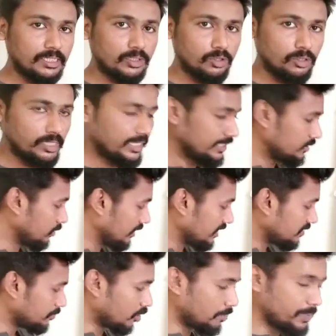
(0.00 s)
okay, so it
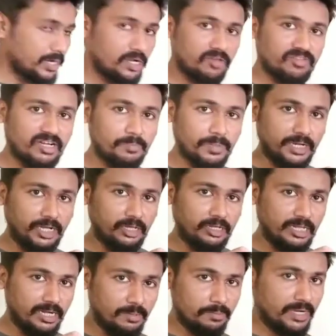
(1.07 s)
is property of that
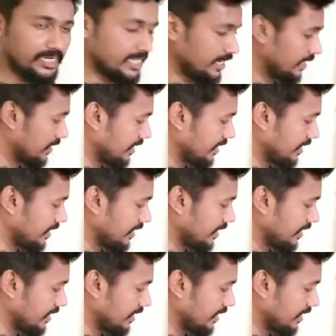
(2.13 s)
particular material,